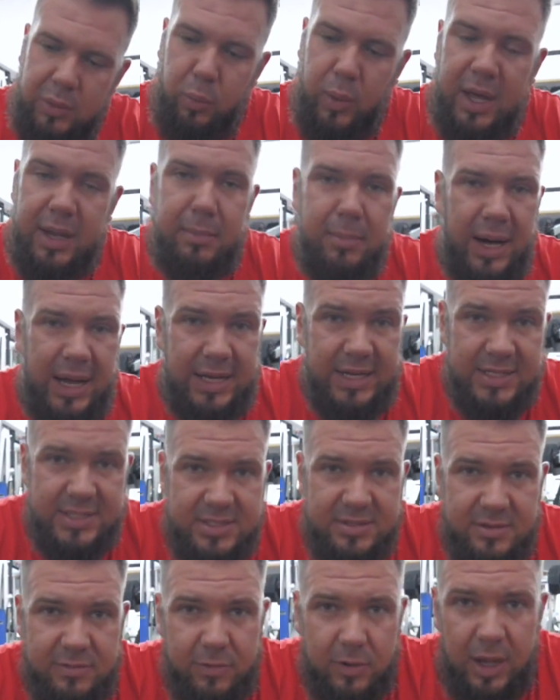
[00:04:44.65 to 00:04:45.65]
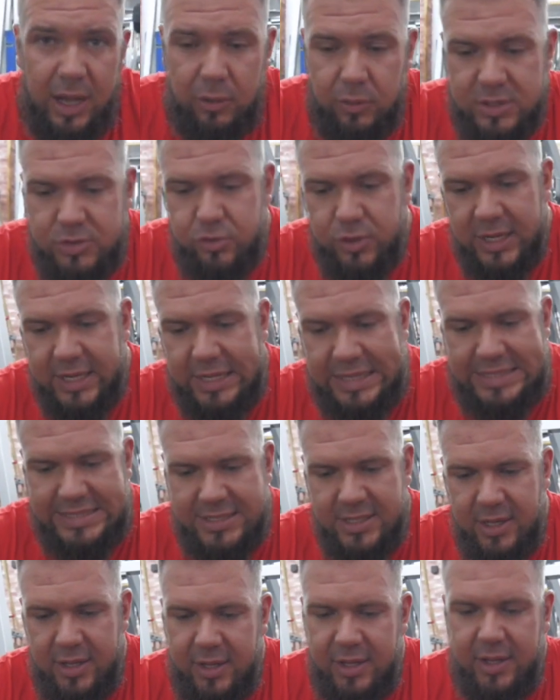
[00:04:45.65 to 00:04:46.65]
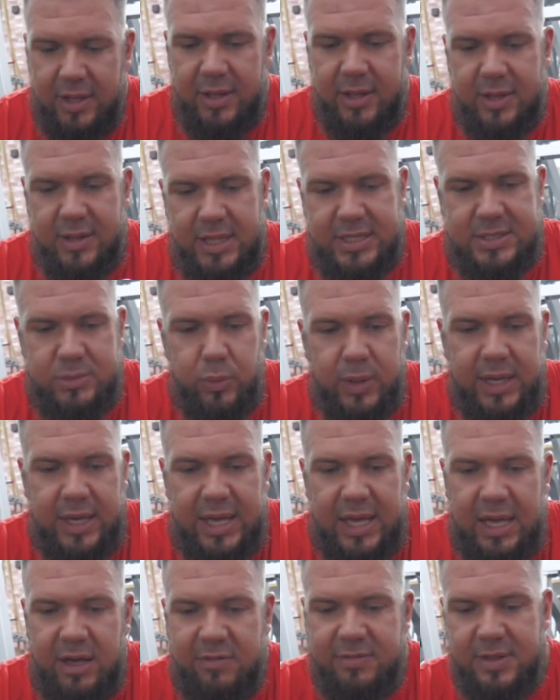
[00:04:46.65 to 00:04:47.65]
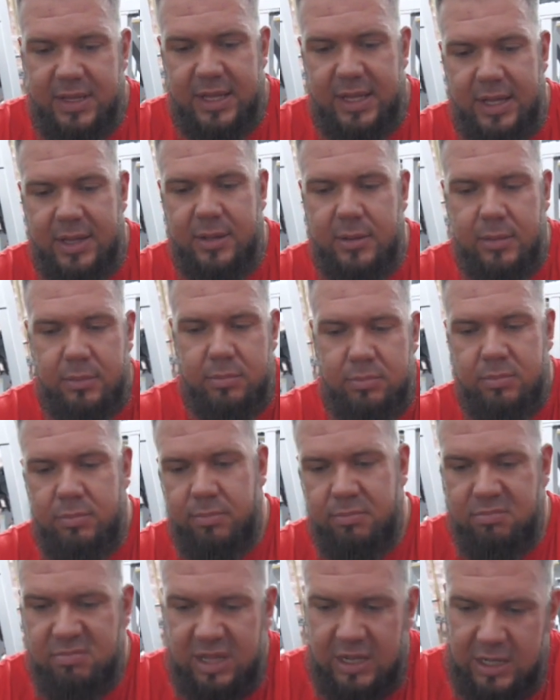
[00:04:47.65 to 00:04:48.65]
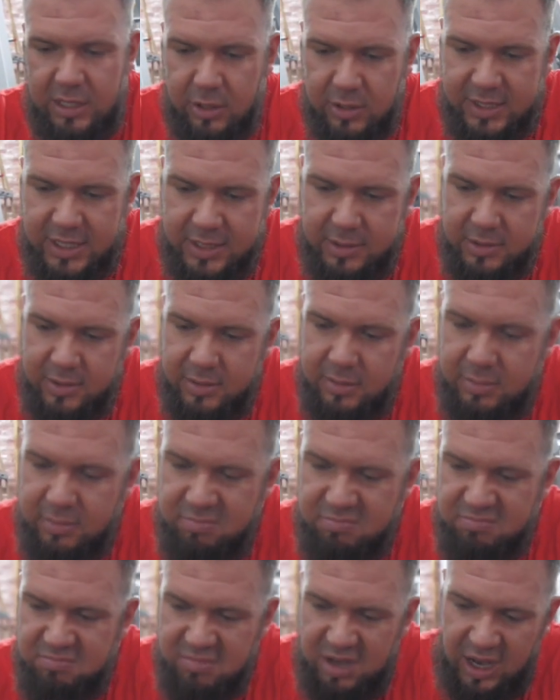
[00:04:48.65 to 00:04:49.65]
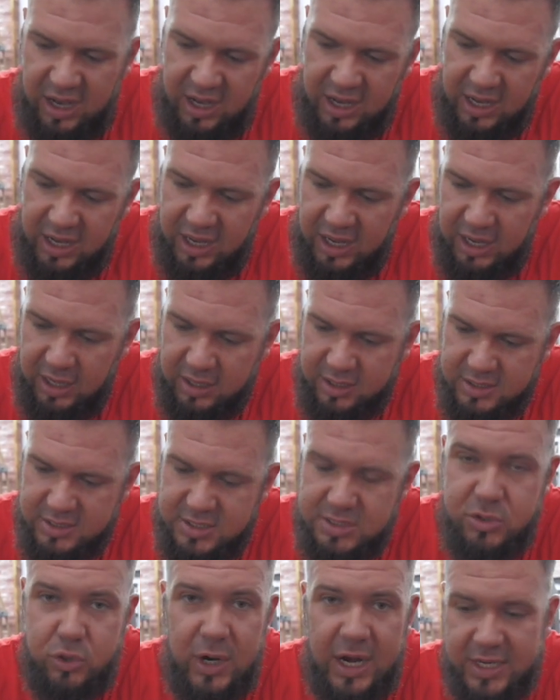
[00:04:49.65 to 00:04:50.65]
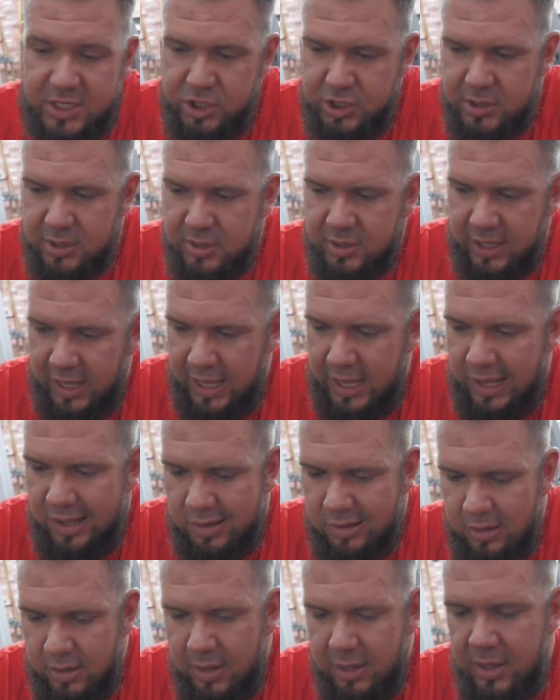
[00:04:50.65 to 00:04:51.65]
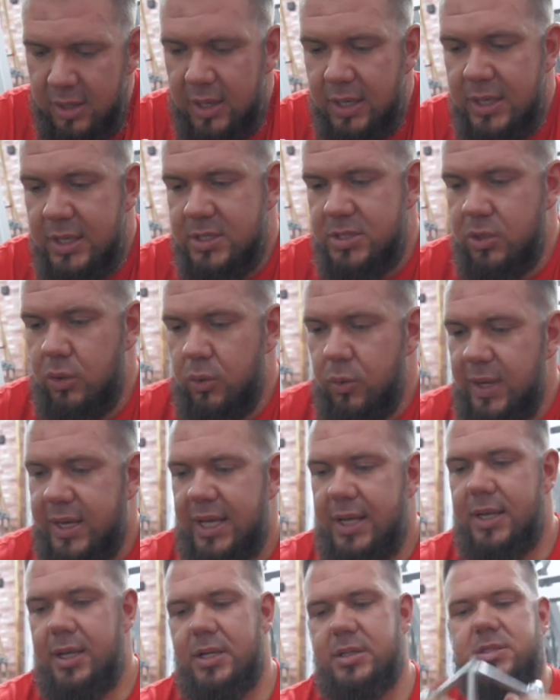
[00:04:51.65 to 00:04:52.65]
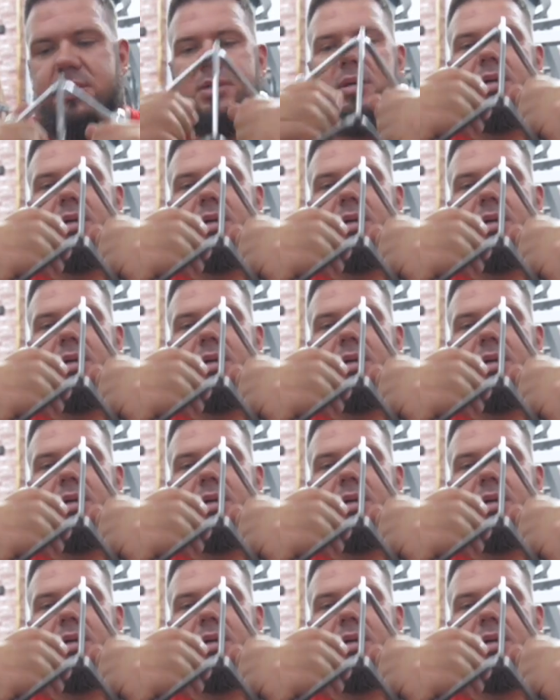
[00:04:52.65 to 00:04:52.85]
one minus for our trainings, that we have the locked construction, yeah. So we cannot